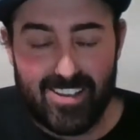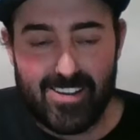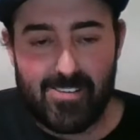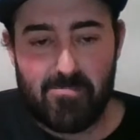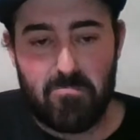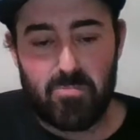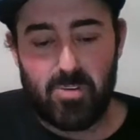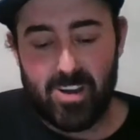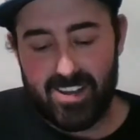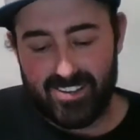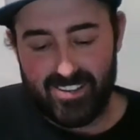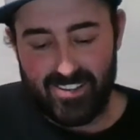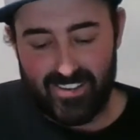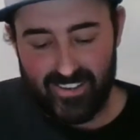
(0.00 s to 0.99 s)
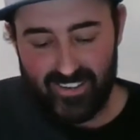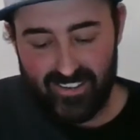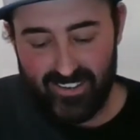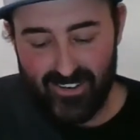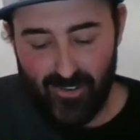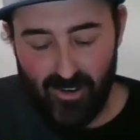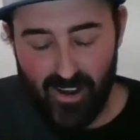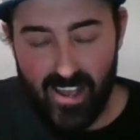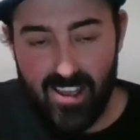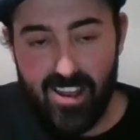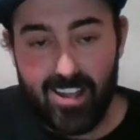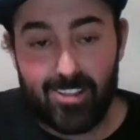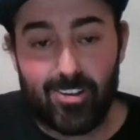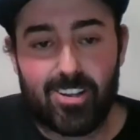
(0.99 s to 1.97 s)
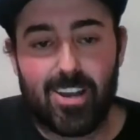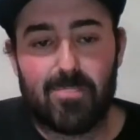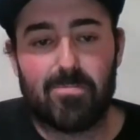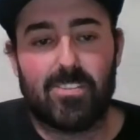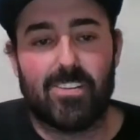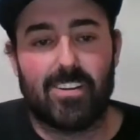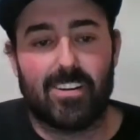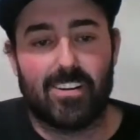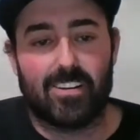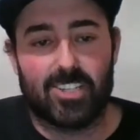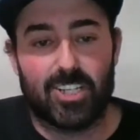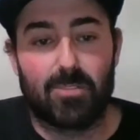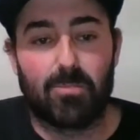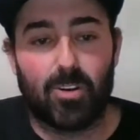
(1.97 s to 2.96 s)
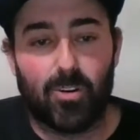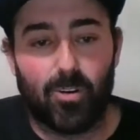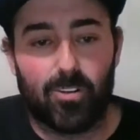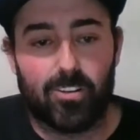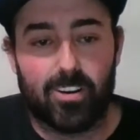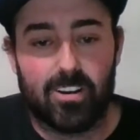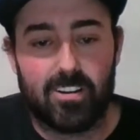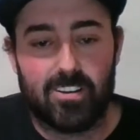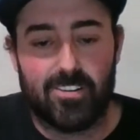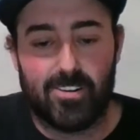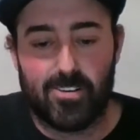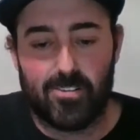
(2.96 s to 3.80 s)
him, but I look up to Jim Kohler.